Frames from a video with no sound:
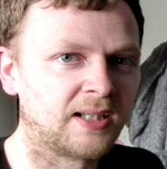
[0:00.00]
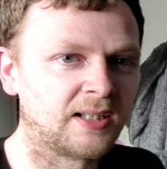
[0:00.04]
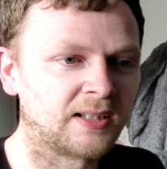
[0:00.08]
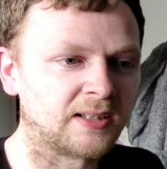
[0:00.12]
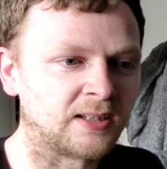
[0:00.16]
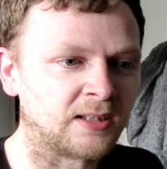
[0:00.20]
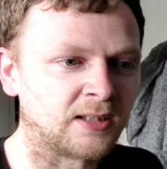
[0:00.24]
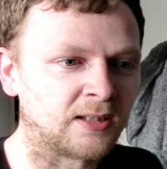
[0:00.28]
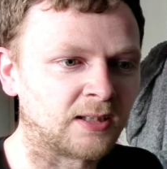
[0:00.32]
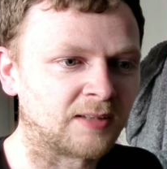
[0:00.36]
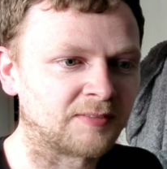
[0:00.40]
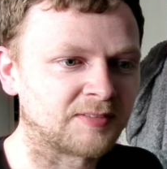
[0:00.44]

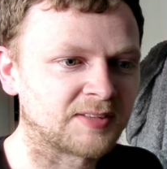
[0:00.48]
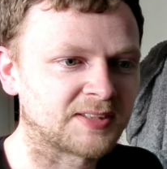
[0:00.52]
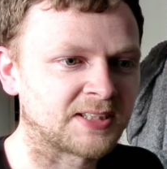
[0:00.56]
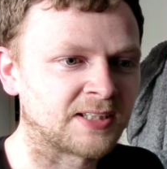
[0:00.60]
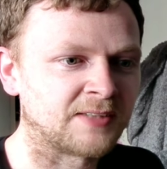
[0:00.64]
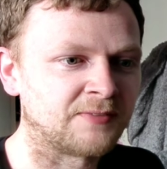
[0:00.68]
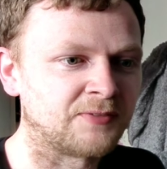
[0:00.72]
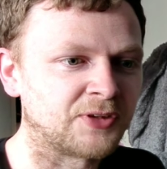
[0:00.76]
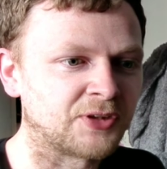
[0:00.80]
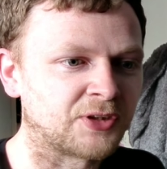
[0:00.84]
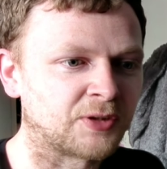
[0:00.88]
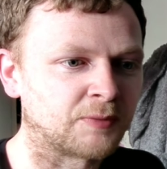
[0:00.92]
Obviously,
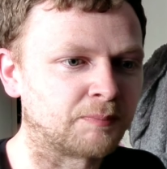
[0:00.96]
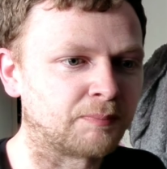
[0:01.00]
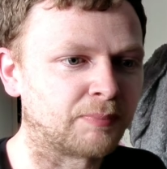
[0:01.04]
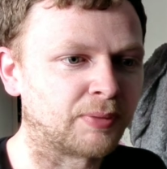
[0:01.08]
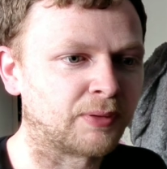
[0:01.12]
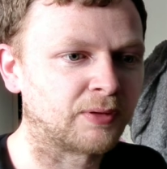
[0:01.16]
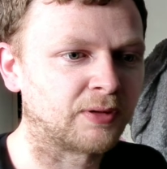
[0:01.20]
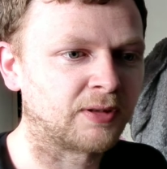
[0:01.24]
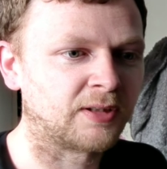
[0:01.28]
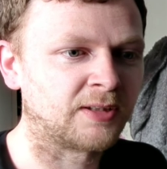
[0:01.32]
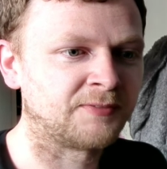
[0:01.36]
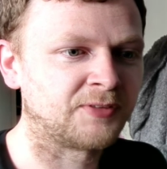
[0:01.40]
if you
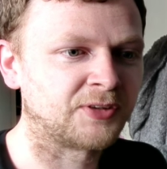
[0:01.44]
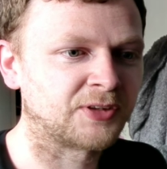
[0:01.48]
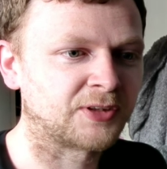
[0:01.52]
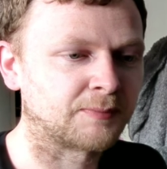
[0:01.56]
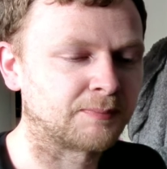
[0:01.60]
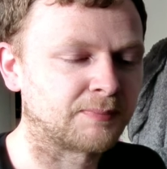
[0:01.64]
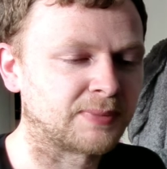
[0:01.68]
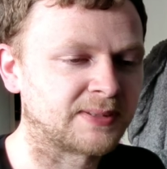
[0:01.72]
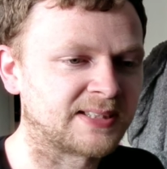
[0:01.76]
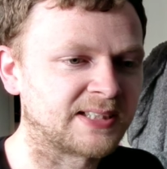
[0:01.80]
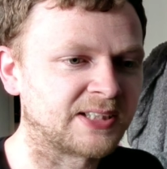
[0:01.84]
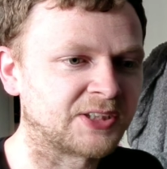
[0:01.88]
can
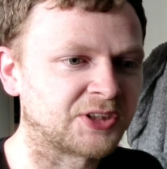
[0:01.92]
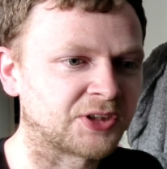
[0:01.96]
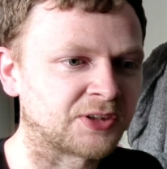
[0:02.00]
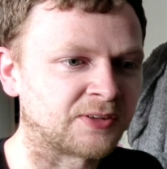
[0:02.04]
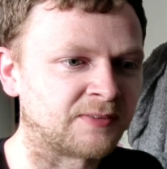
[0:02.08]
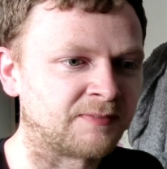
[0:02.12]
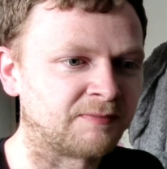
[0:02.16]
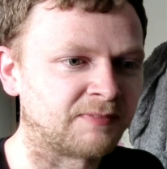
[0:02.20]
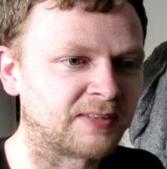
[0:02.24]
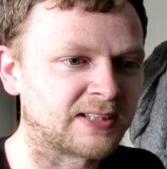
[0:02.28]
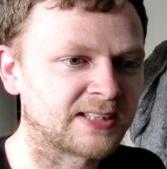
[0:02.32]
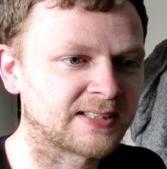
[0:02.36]

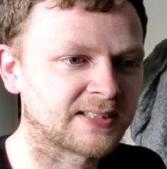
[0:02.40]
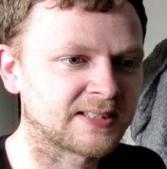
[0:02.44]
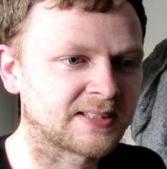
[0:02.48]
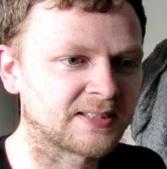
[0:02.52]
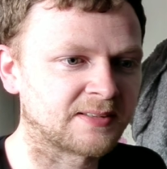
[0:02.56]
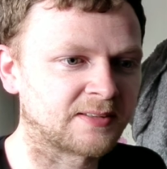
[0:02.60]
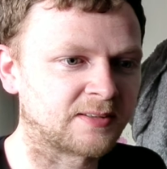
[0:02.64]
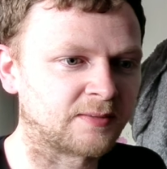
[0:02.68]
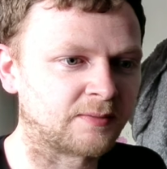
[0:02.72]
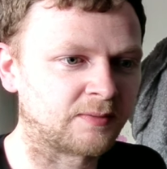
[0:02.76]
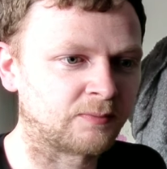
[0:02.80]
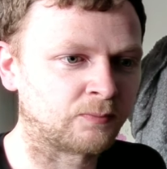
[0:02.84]
position this
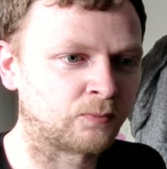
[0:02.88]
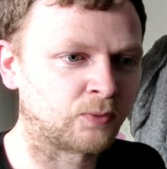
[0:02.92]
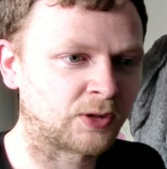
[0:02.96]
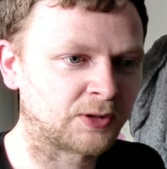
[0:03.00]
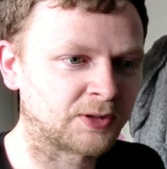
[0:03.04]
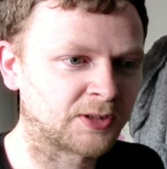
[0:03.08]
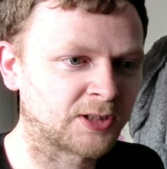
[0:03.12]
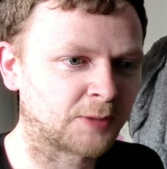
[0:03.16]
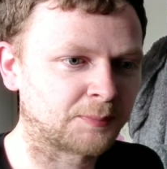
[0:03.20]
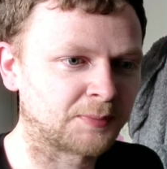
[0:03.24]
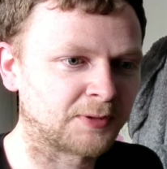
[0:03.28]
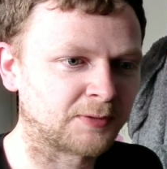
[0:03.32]
1
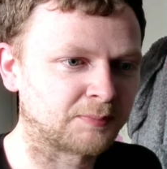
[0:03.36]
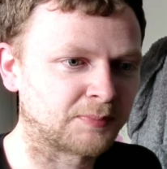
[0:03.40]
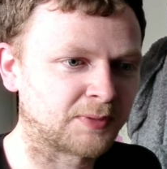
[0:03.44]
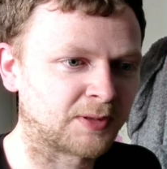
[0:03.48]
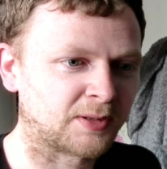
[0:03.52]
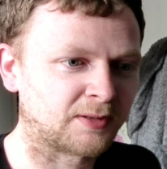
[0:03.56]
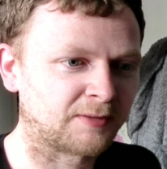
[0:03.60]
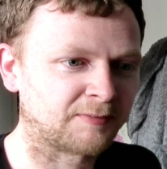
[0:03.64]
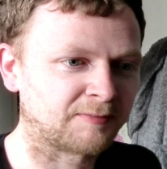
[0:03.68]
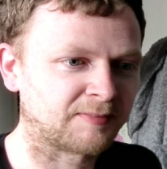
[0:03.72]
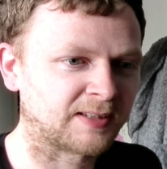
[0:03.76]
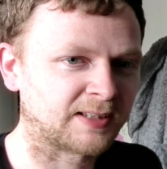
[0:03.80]
copy of
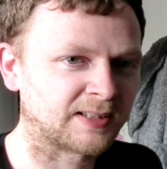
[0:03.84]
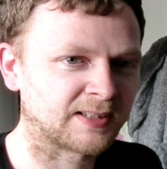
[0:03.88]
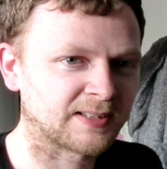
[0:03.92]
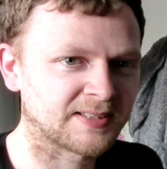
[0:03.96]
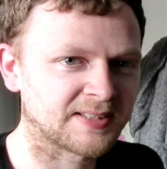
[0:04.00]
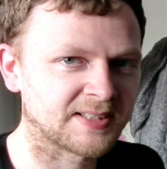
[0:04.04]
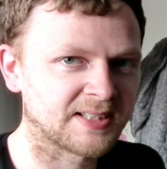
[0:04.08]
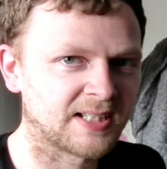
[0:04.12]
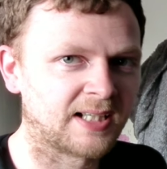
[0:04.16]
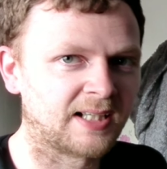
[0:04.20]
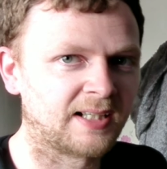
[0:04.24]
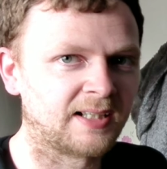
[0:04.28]
Morale
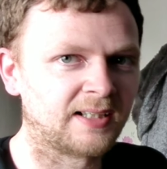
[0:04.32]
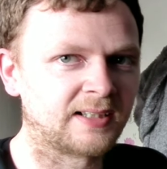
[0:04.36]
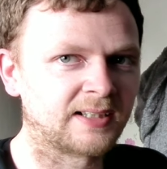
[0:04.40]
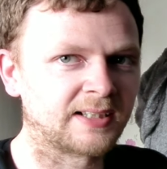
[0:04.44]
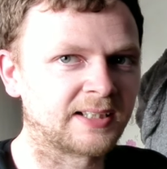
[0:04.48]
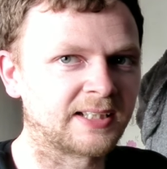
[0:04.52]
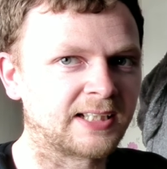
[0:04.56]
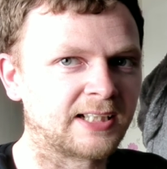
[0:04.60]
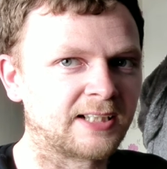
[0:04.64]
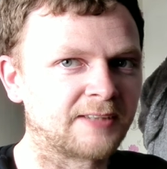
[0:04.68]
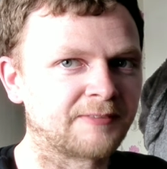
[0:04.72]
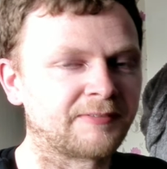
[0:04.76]
Flags
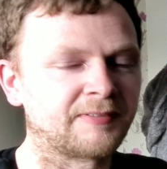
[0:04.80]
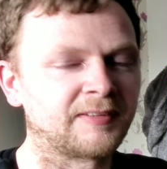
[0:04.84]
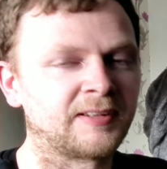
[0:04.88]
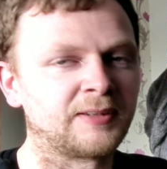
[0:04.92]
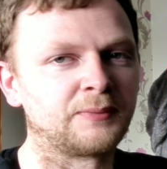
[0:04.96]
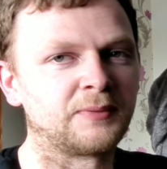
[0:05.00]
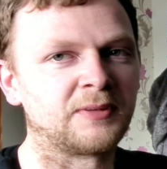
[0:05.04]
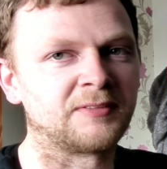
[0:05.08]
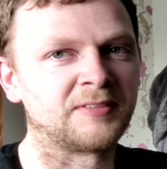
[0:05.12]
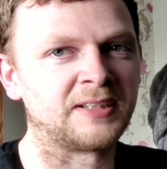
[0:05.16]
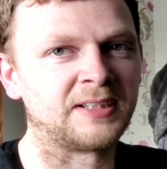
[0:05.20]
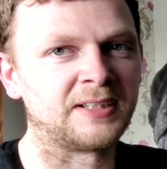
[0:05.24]
carefully
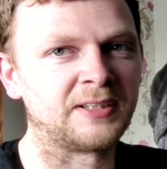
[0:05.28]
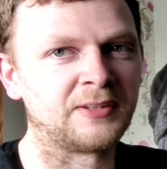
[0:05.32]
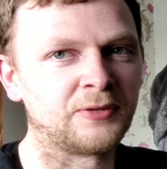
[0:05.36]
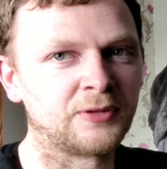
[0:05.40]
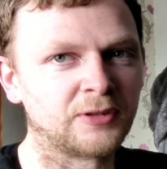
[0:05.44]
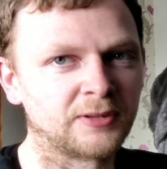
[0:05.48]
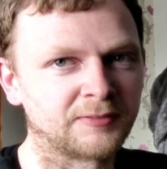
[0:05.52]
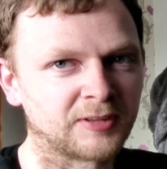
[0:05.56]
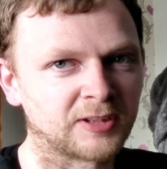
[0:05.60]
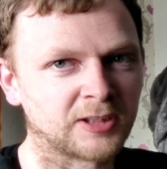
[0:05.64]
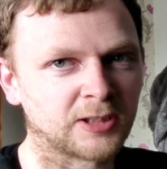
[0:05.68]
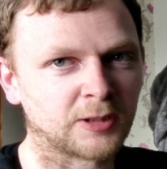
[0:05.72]
with
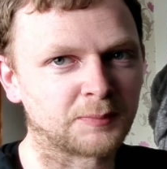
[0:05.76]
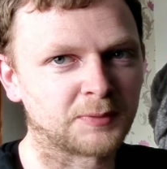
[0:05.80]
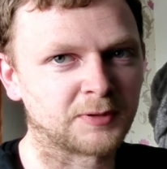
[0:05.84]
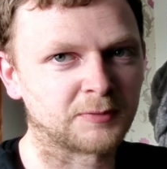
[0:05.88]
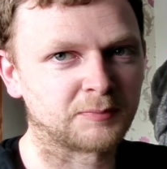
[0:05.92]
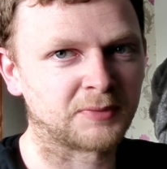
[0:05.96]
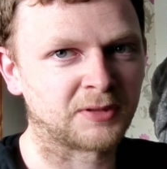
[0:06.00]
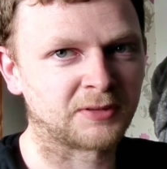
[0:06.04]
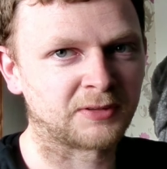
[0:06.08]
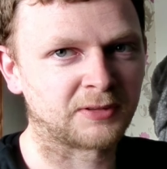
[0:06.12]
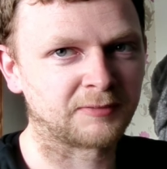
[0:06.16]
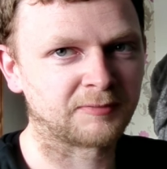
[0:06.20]
another copy of
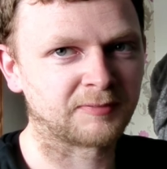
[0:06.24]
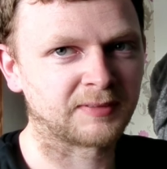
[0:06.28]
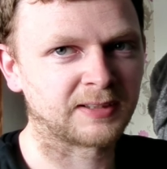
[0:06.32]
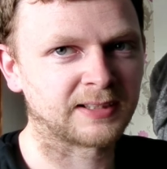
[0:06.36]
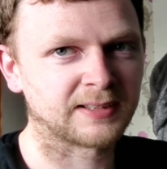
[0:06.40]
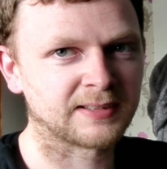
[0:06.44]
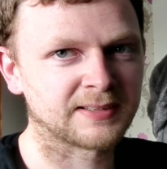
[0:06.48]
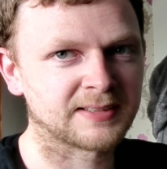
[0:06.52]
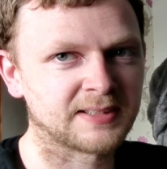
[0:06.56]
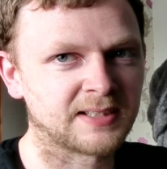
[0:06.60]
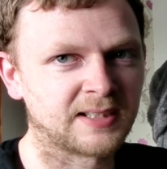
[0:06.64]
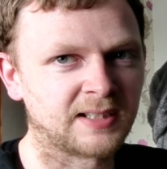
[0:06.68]
Morale
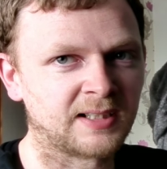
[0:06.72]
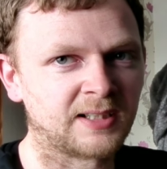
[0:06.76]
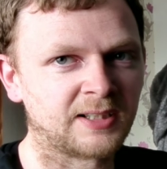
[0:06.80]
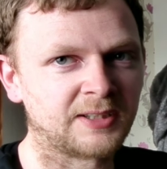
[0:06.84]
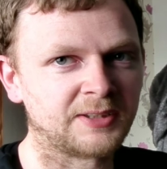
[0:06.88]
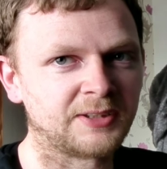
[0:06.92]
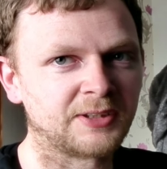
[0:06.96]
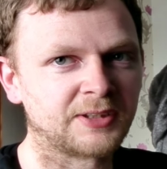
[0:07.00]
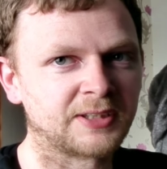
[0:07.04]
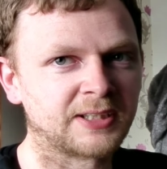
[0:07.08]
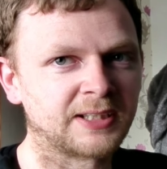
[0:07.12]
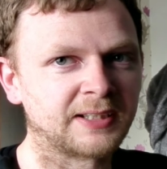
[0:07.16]
Flags,
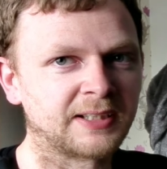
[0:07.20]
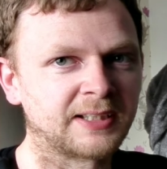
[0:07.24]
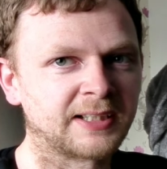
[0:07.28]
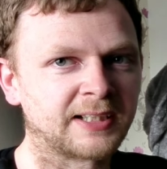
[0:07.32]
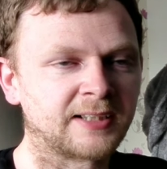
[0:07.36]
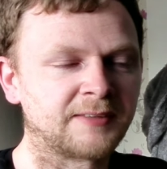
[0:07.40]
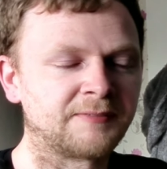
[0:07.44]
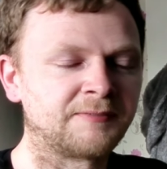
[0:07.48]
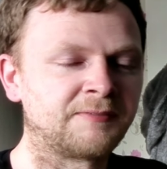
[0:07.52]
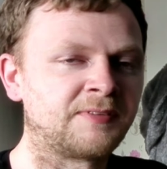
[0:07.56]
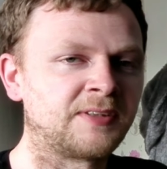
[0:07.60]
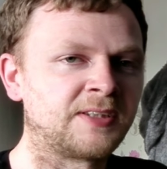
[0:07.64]
you can
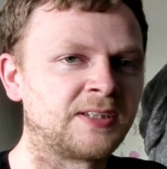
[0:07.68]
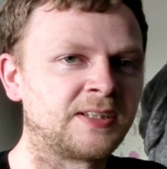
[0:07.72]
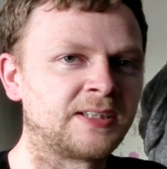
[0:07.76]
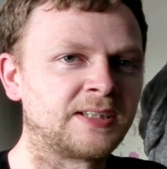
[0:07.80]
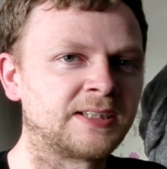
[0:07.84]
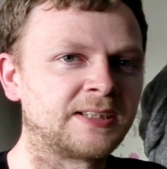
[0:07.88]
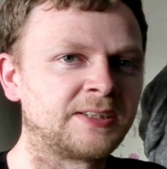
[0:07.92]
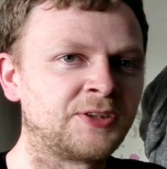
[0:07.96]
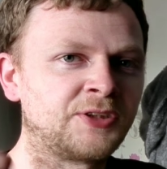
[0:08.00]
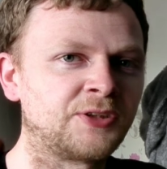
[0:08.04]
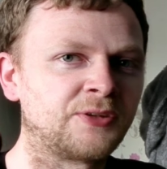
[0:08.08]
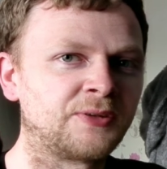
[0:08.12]
get
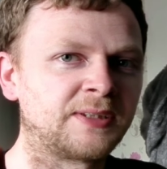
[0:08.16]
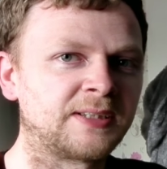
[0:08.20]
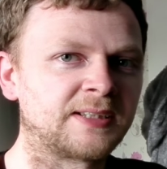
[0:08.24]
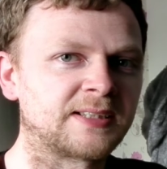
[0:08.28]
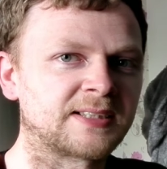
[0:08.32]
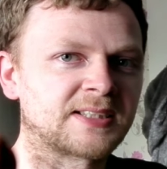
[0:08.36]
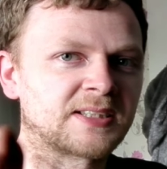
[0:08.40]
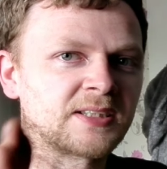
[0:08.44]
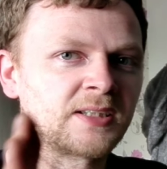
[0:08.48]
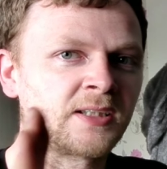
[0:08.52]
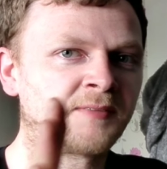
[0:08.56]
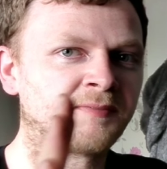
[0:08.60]
the
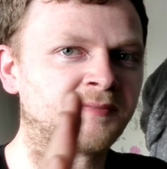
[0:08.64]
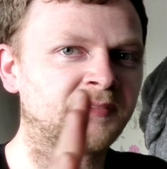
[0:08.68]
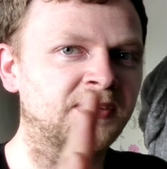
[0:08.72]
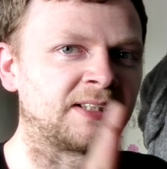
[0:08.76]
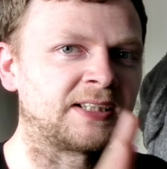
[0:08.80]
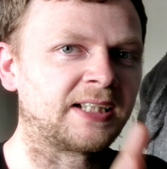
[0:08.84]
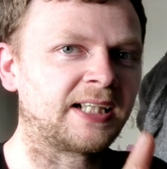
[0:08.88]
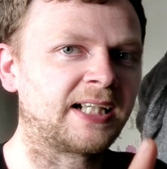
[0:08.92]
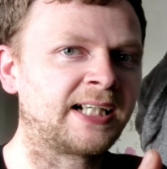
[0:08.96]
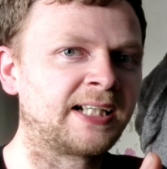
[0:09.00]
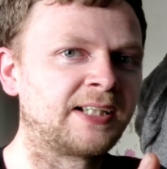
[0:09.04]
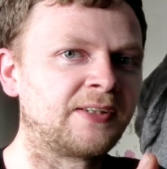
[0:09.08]
units on
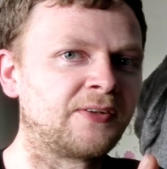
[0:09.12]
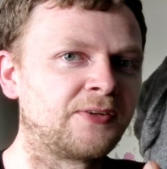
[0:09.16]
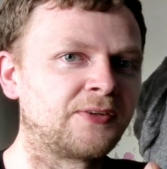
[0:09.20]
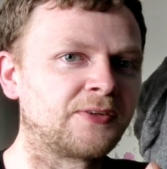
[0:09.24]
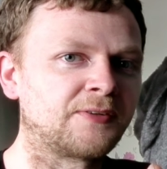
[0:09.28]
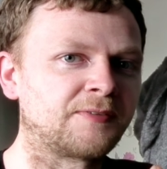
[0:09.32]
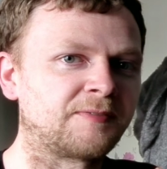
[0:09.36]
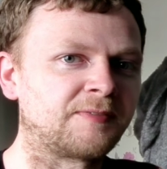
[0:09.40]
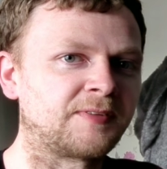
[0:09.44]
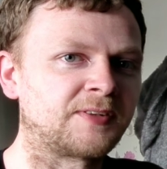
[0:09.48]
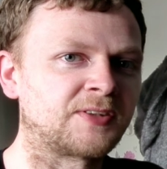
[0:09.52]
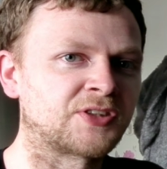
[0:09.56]
the end
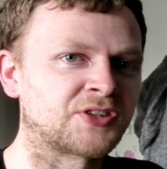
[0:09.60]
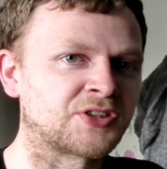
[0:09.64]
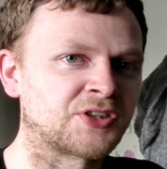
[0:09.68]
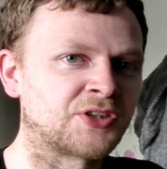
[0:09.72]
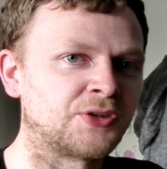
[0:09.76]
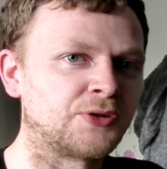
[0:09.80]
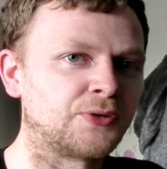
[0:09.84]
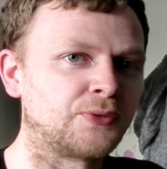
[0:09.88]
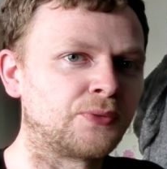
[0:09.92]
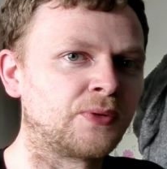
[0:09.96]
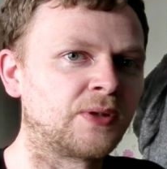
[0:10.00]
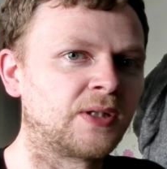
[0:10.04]
of the
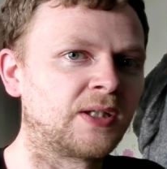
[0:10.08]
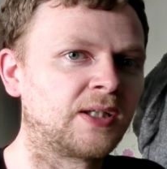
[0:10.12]
2.